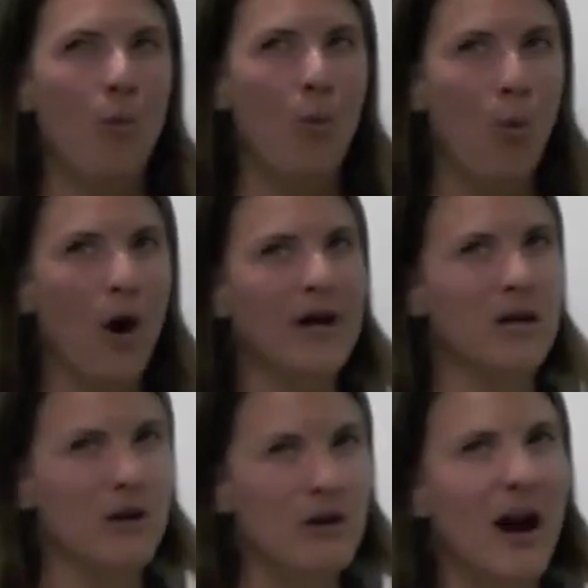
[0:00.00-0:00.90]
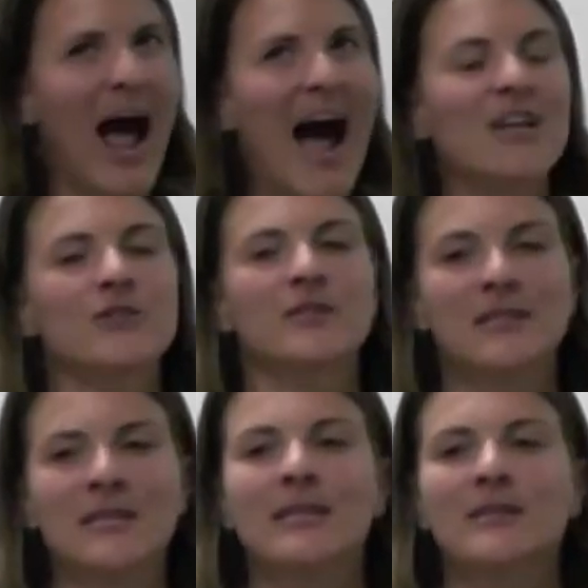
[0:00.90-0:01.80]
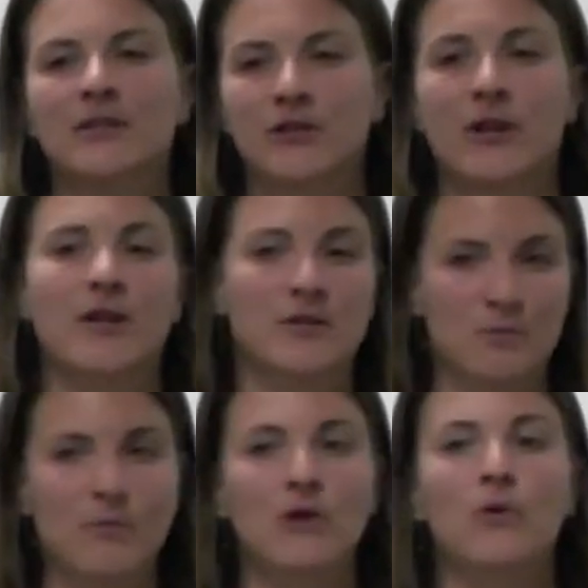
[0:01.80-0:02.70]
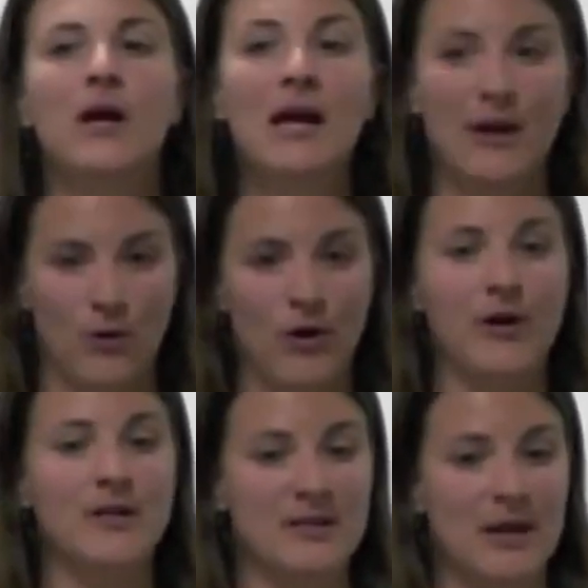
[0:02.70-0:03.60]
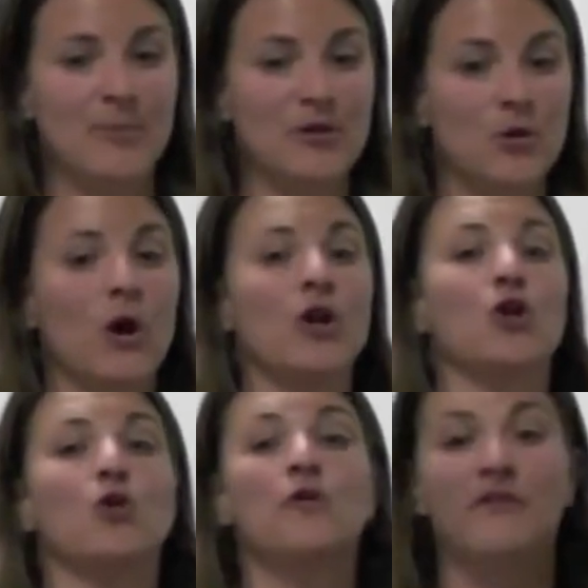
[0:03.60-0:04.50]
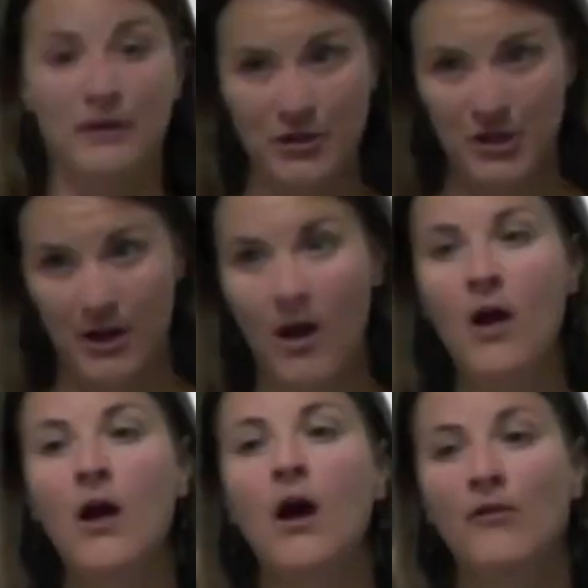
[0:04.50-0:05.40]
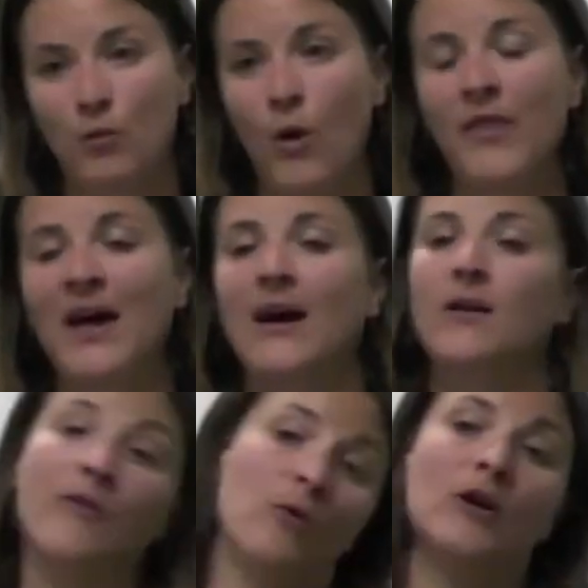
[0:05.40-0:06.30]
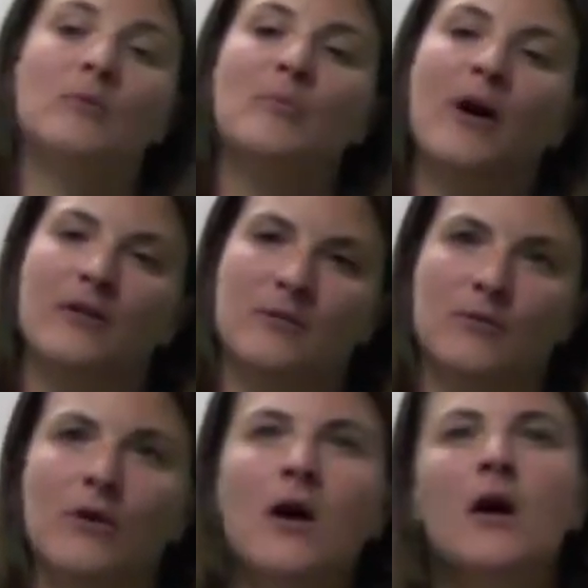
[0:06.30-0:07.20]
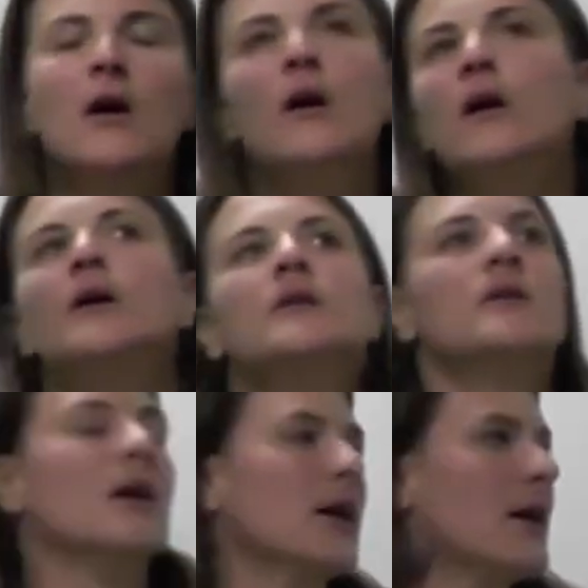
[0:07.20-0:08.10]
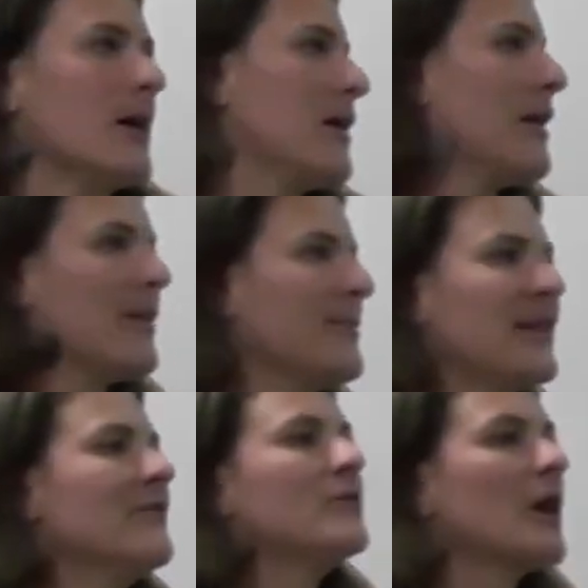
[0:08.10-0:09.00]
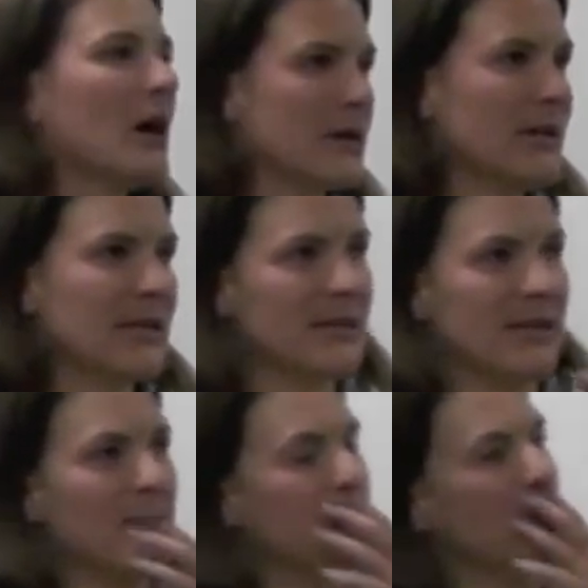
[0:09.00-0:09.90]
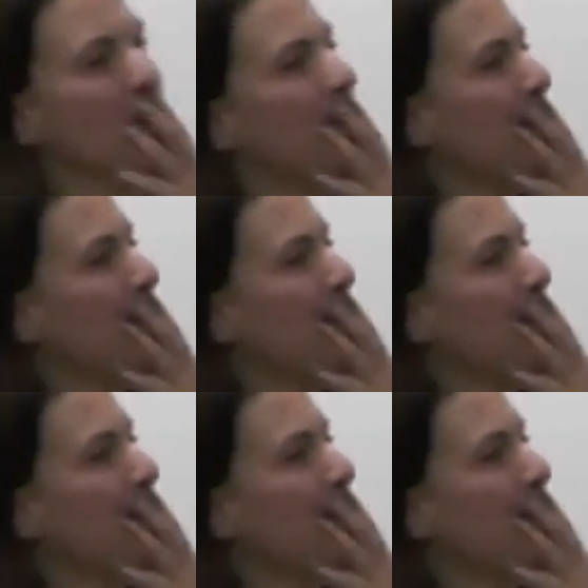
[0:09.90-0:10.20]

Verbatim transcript: what you're actually needing to transmute in order to step into a new version of what could be possible. Let me give you a concrete example.